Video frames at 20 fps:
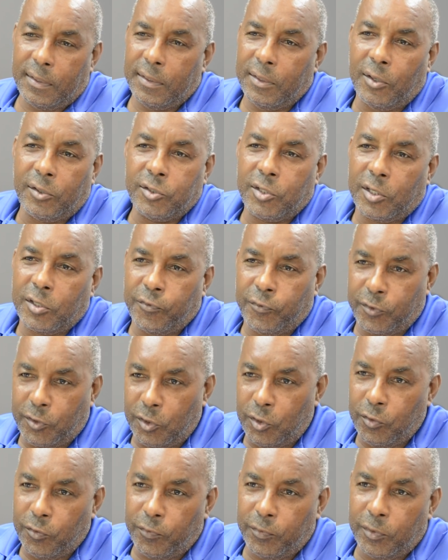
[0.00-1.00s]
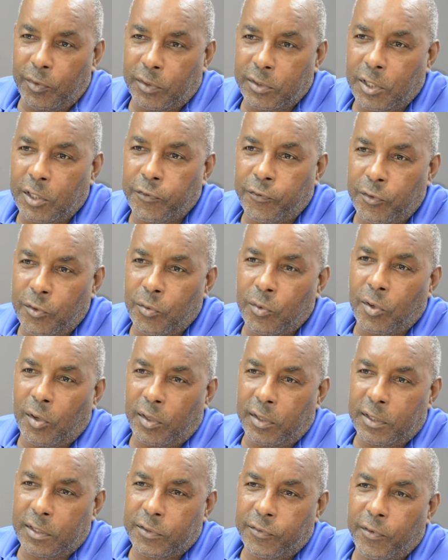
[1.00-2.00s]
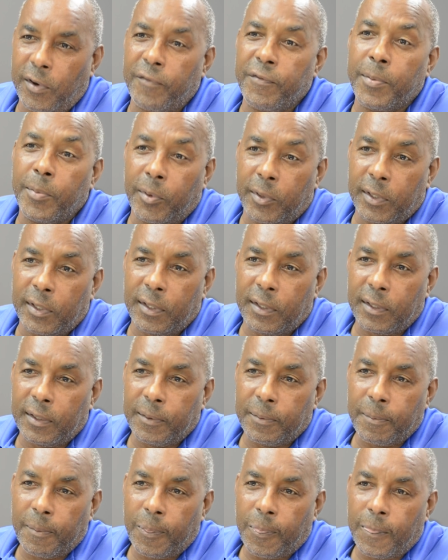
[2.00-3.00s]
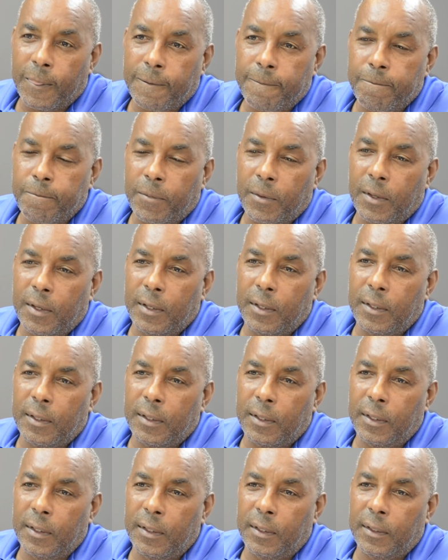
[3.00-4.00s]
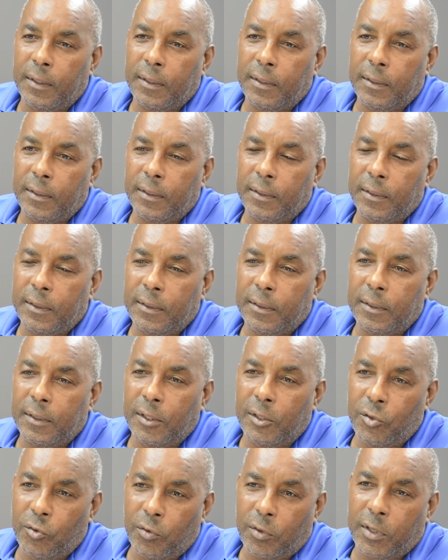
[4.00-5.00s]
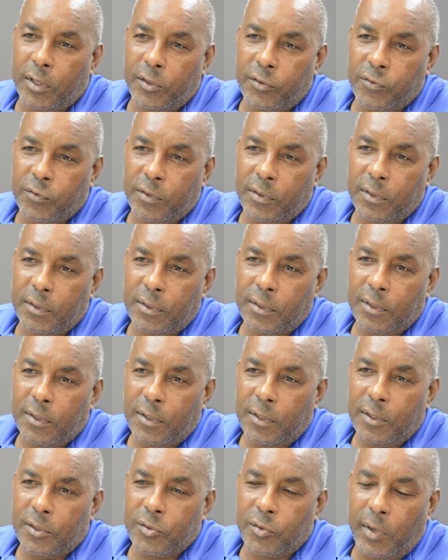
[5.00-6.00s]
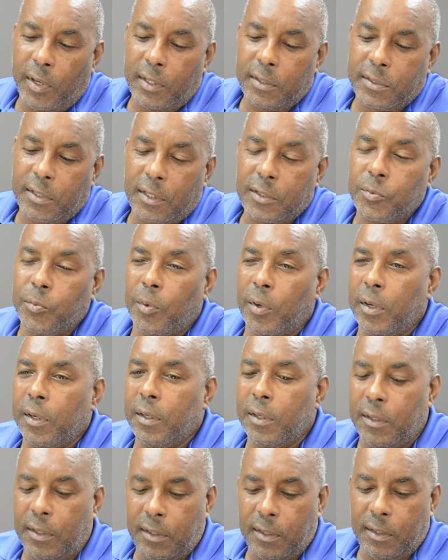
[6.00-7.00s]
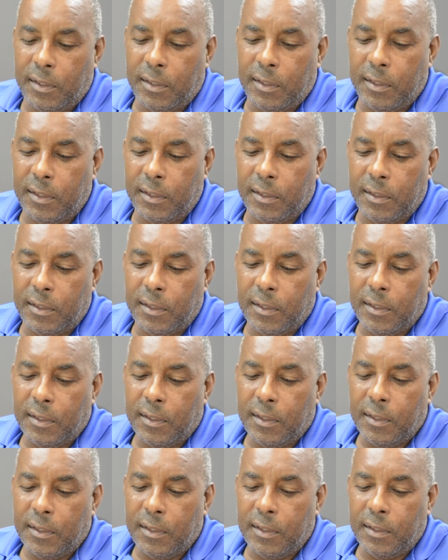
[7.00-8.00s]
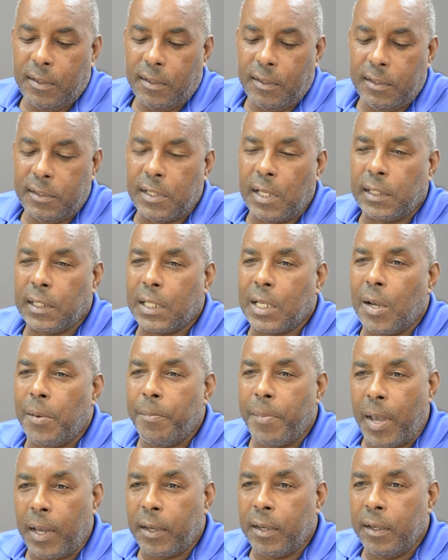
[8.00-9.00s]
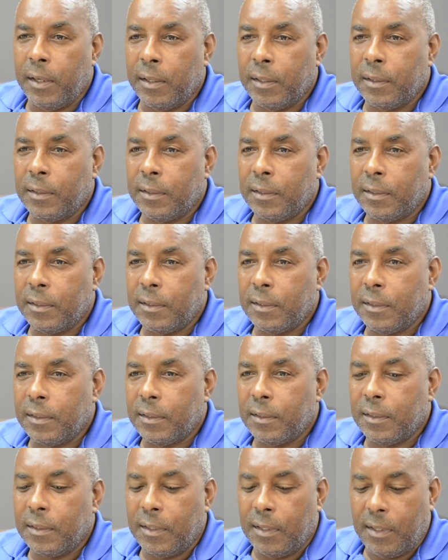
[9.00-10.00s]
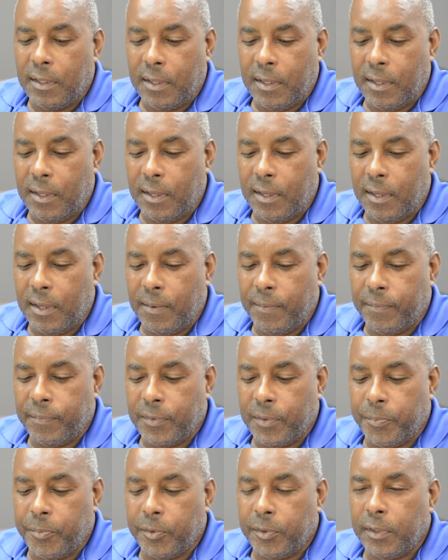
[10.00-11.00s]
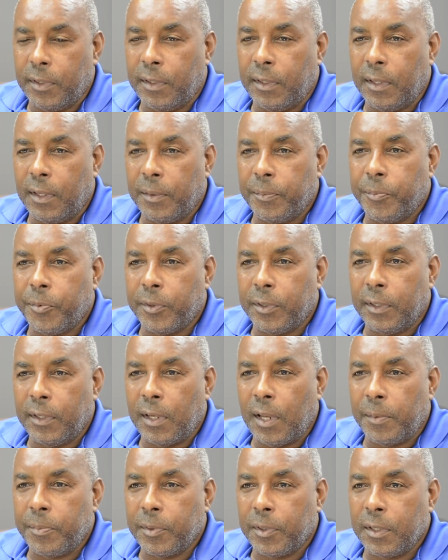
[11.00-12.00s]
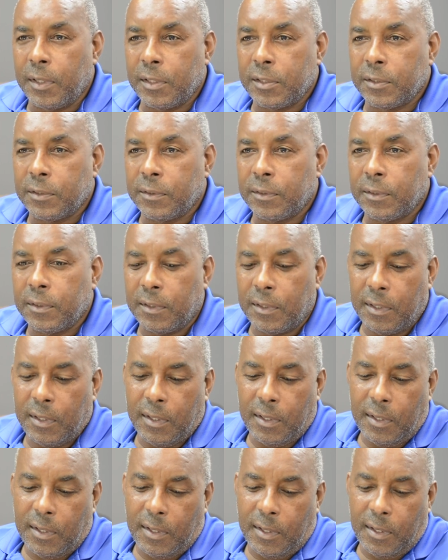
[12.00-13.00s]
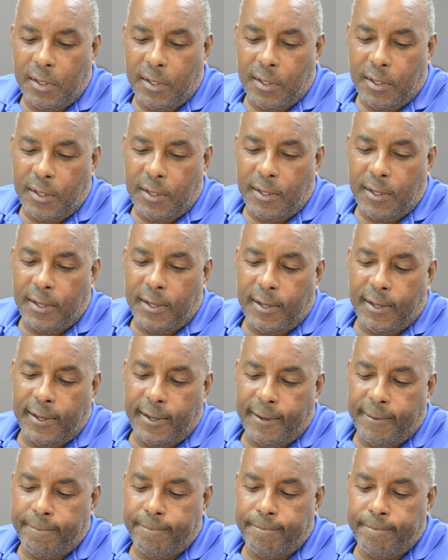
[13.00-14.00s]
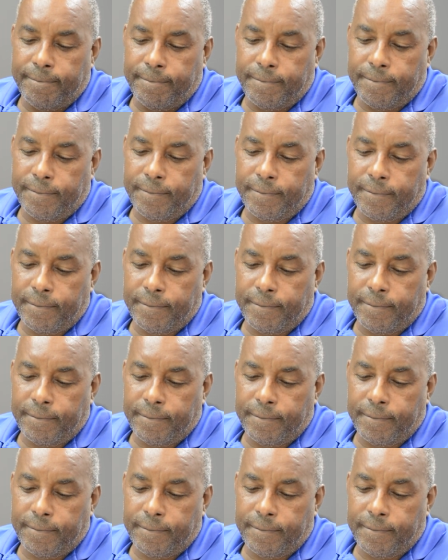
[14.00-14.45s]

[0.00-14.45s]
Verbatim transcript: not just for you, not just for you, Collis, for everybody in in your country. So hence that's why he said to come back here um, to put in the put in the application. Um,